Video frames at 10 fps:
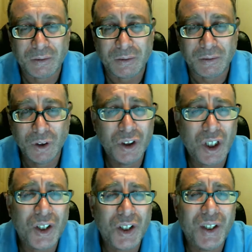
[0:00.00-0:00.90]

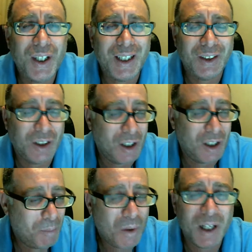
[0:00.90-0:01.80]
Another thing that a
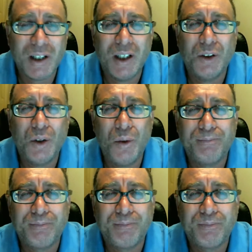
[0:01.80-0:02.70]
broker do
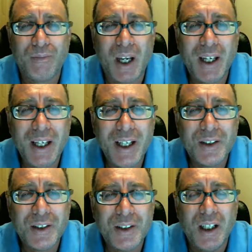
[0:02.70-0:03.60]

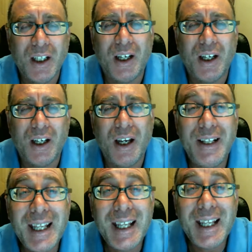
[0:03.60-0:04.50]
is
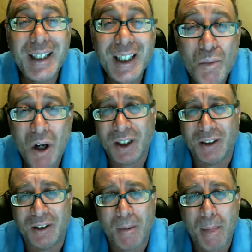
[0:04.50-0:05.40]
lending you money
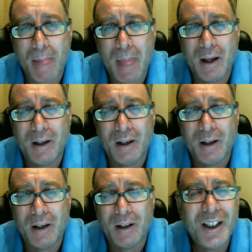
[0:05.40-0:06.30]

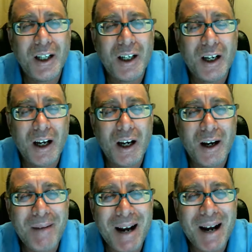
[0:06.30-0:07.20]
in a
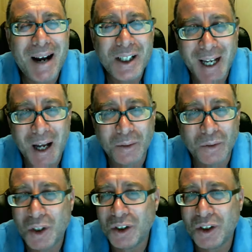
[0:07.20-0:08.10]
margin account.
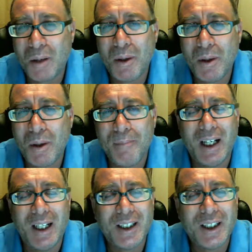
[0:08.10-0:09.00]
For example,
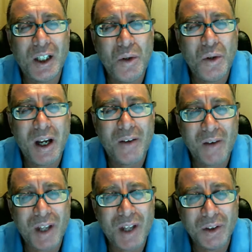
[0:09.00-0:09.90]
let's say you have
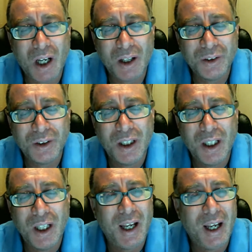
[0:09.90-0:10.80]
$5,000
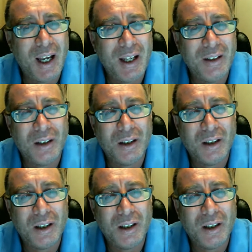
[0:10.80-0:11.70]
and
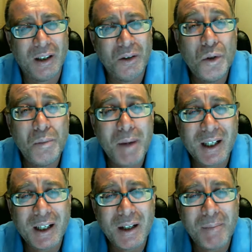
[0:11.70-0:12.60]
you make
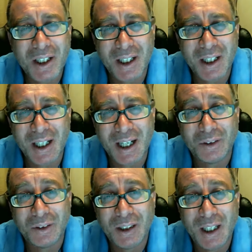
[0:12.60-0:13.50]
a margin account.
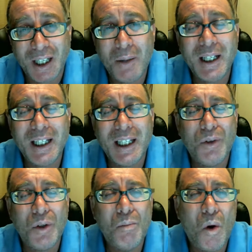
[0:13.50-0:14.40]
He will give you
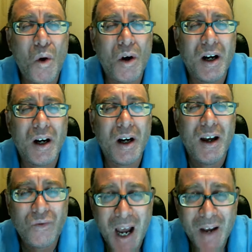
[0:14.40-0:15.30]
more
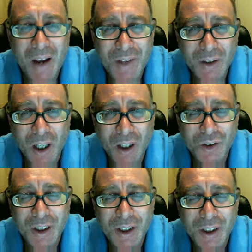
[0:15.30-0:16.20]
$5,000,
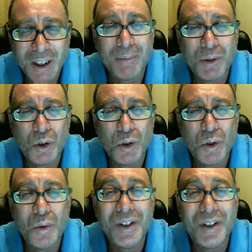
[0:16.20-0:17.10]
it becomes to
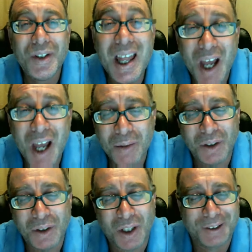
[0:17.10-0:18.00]
you
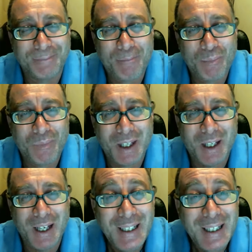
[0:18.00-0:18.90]
$10,000.
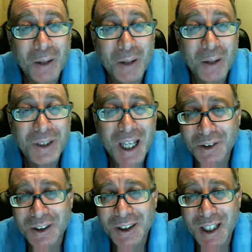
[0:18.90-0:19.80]
Now
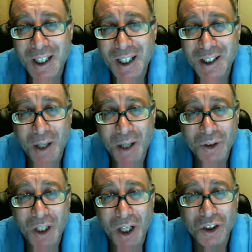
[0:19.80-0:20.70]

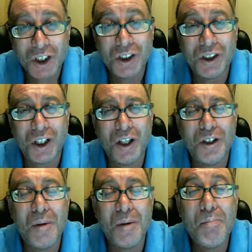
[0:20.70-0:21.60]
$10,000 is
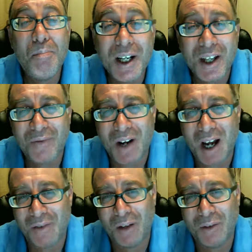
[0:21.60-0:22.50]
bigger than
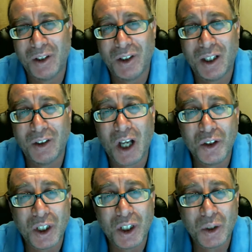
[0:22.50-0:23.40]
$5,000
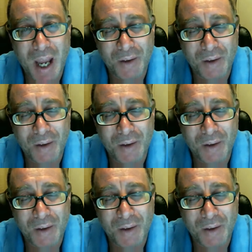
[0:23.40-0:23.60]
that you have.